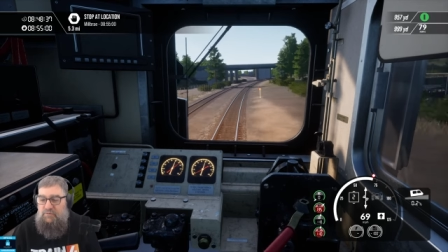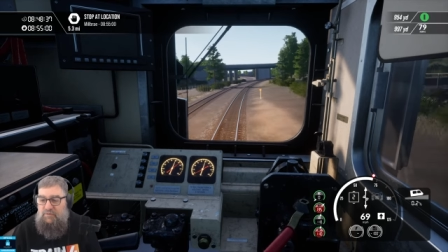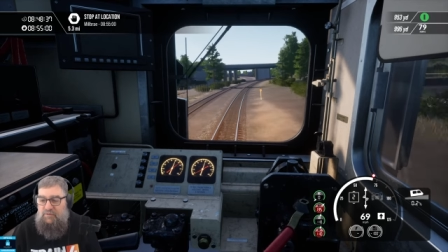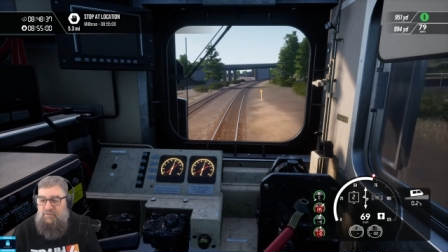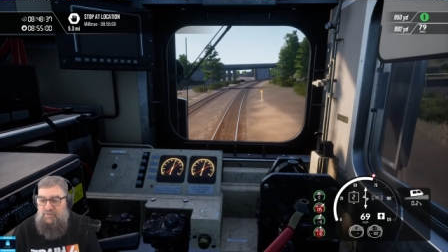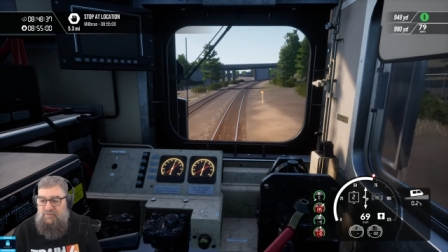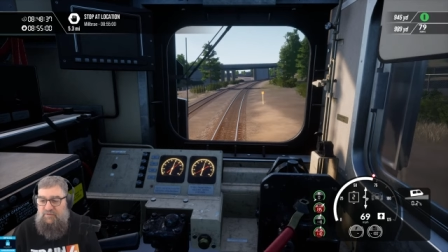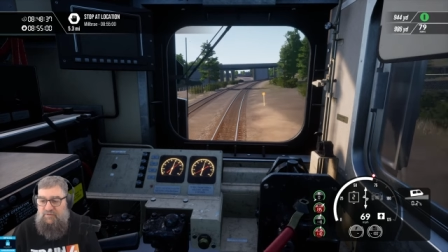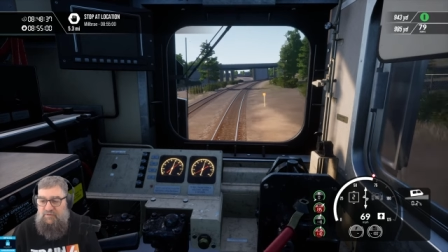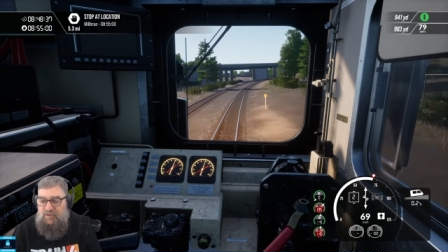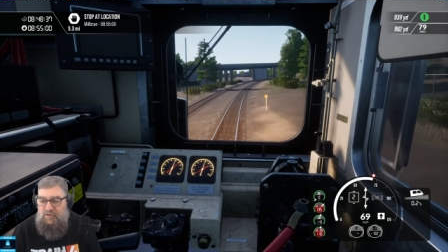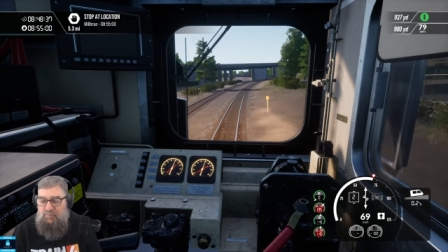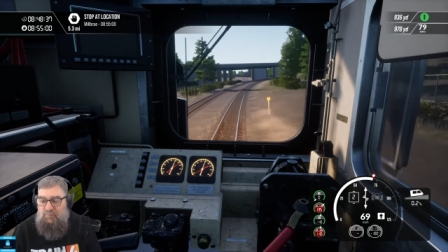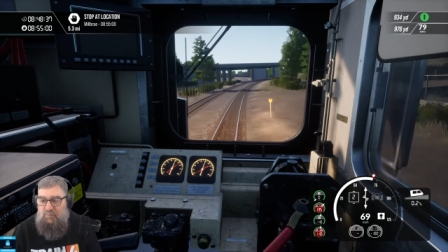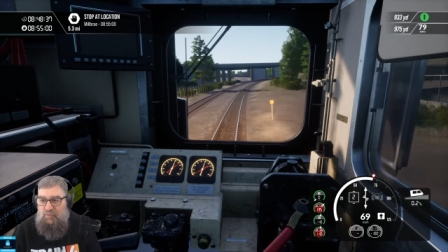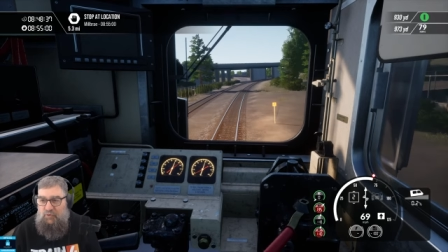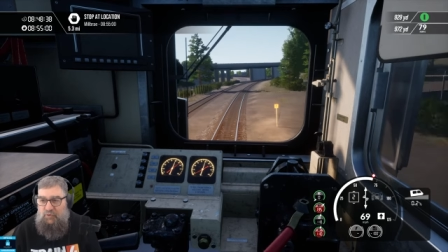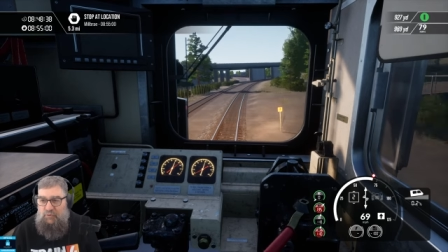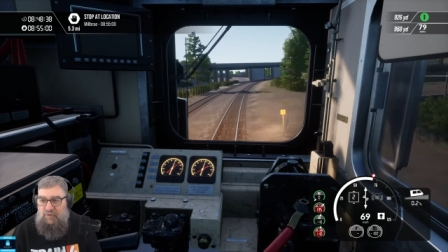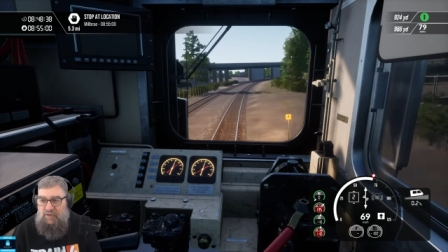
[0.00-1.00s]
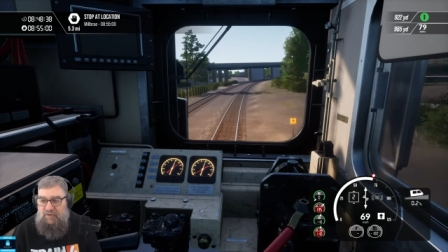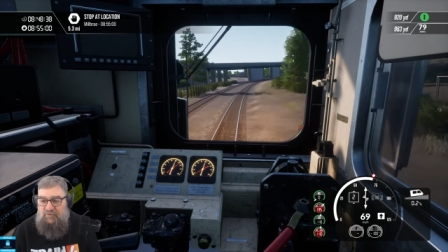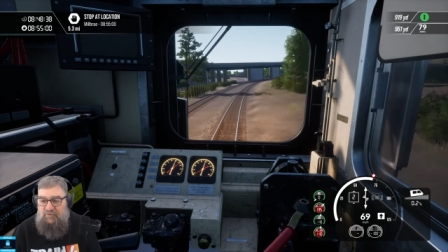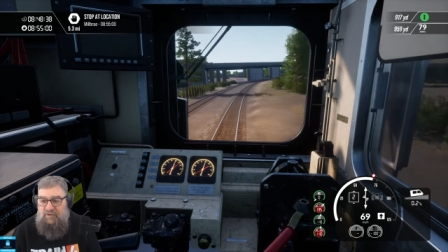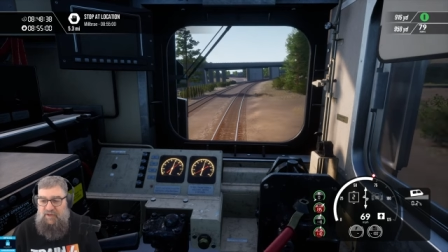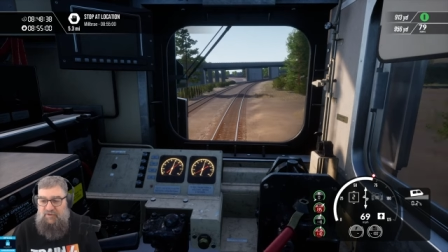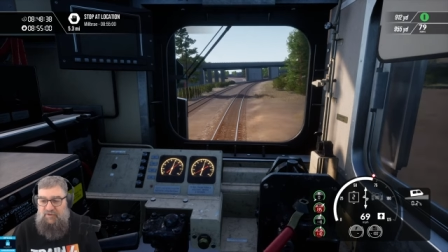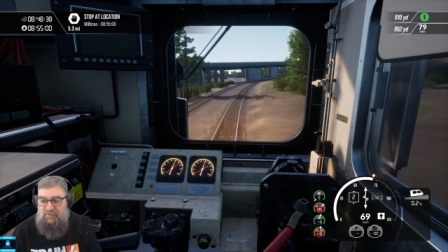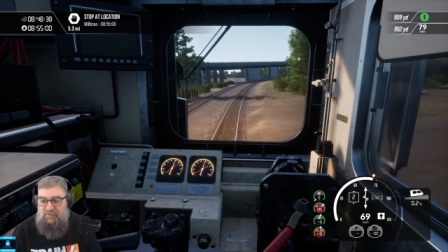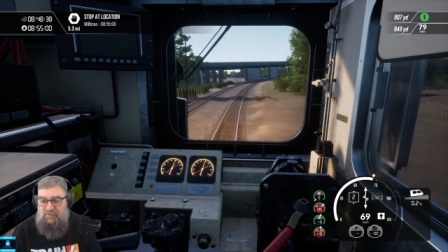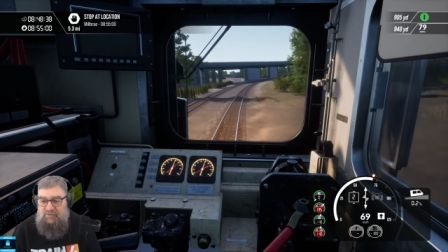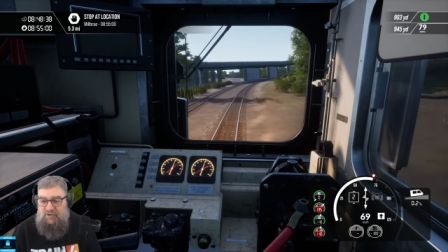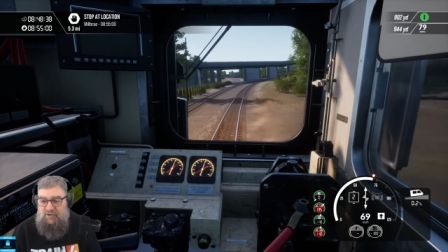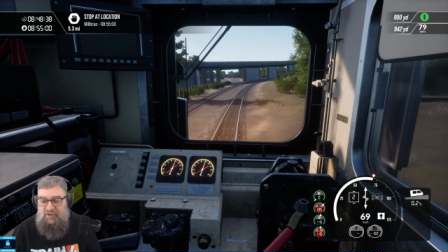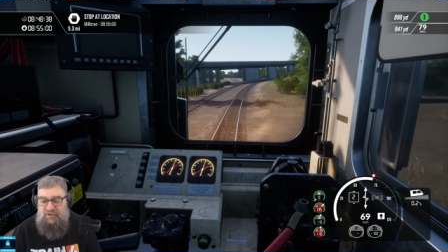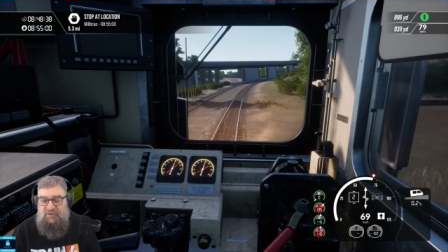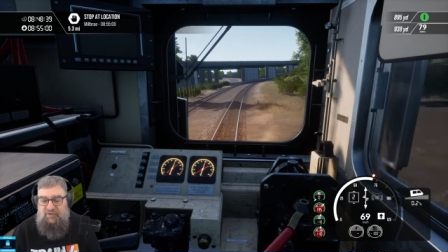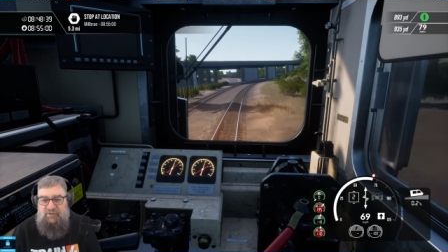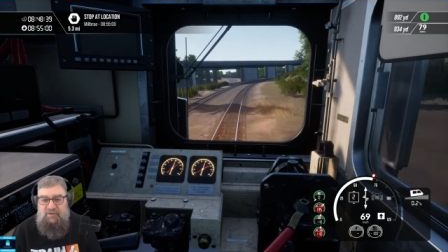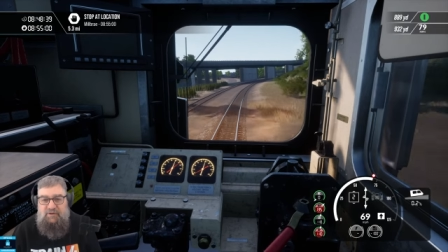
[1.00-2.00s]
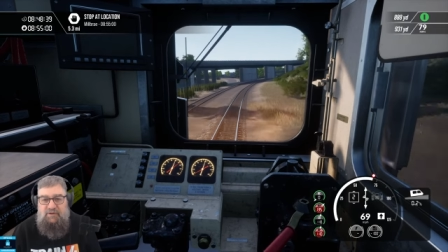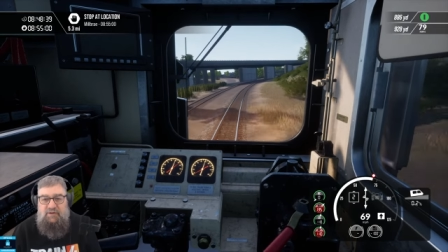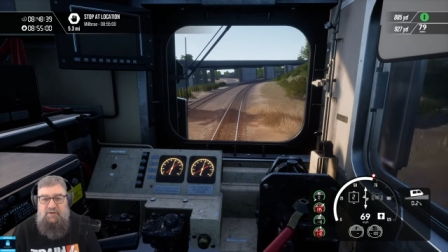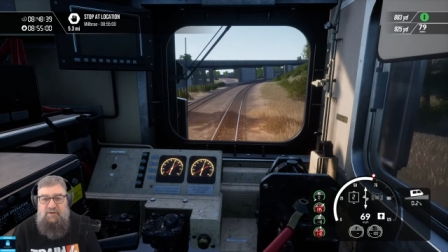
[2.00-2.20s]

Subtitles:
The Steam model actually hasn't changed.